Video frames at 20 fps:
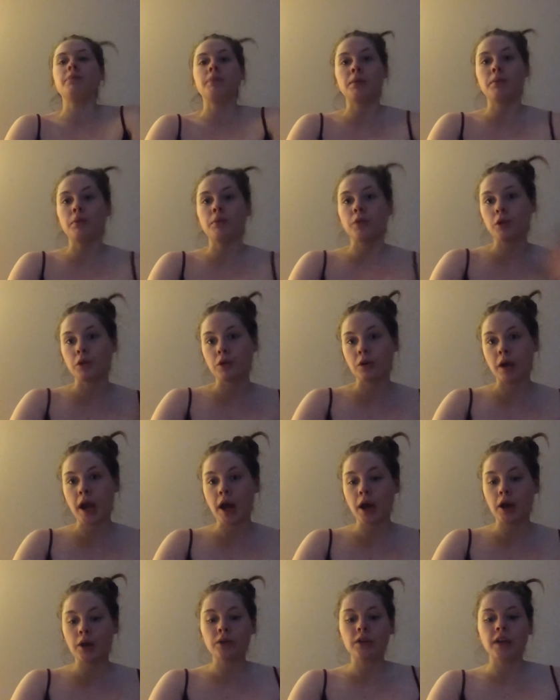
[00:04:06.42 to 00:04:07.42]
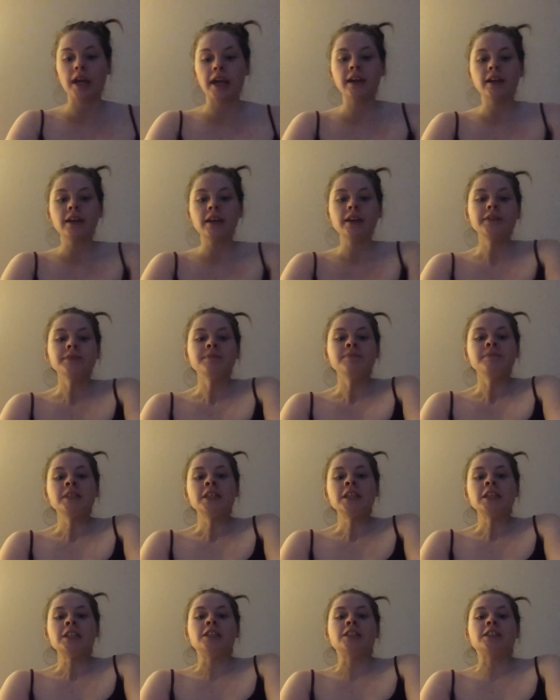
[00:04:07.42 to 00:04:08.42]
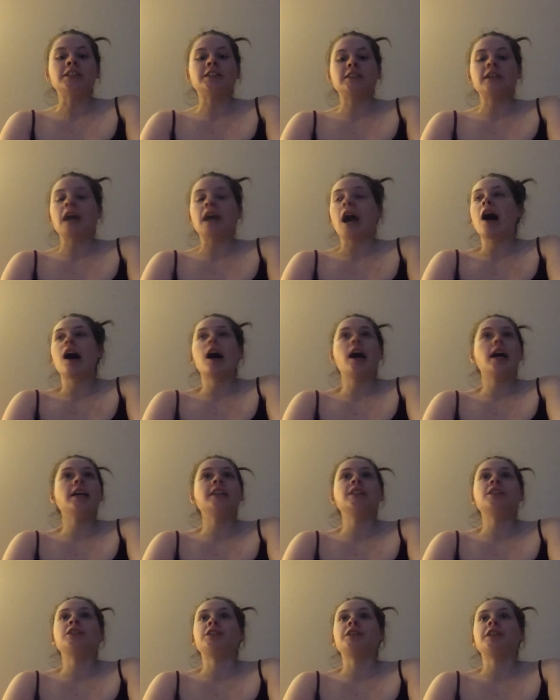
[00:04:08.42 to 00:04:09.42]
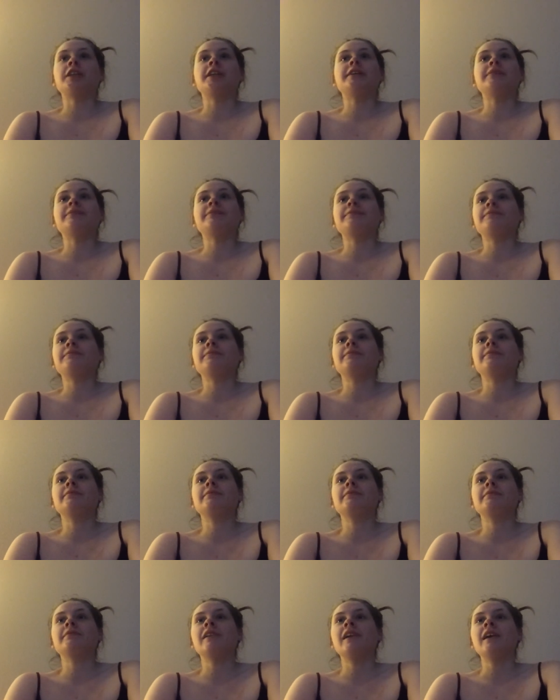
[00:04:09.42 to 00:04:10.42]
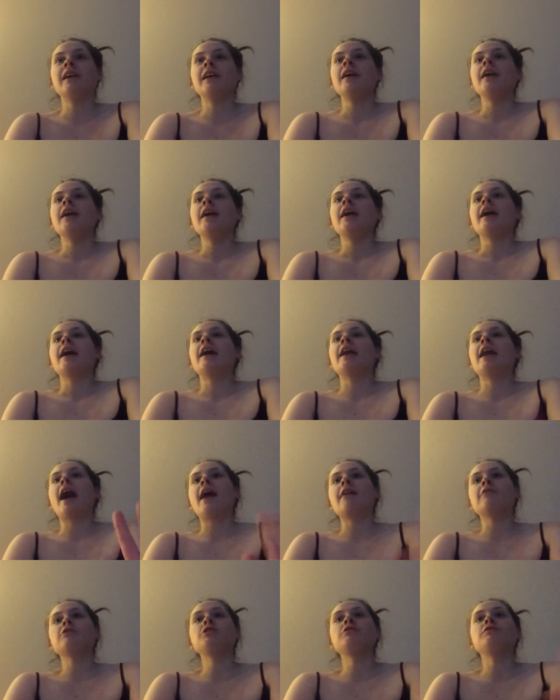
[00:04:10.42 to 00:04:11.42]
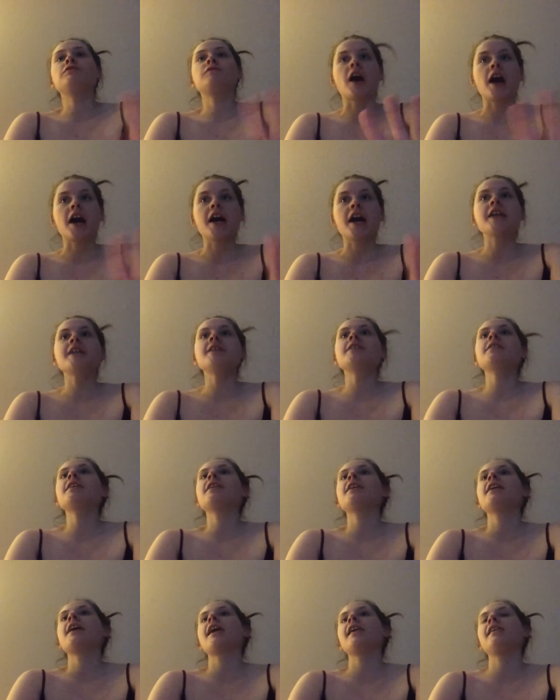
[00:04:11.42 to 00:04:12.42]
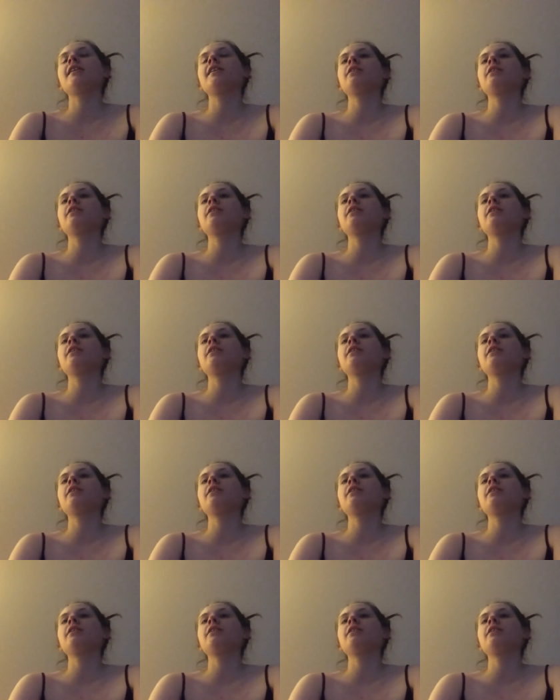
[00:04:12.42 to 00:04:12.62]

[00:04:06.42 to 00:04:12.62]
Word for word: people around, like just high as shit. And I was fine. And